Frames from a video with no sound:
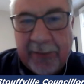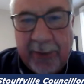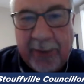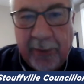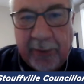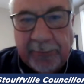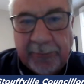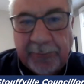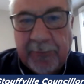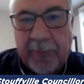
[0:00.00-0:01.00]
people.
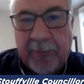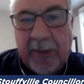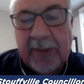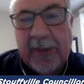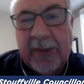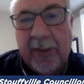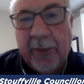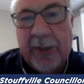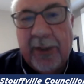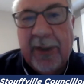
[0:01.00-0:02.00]
Today
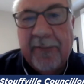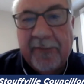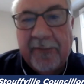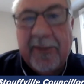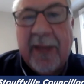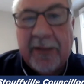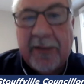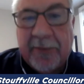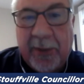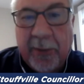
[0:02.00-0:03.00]
we're hitting
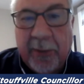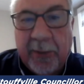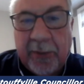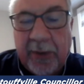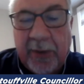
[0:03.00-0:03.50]
50,000 people.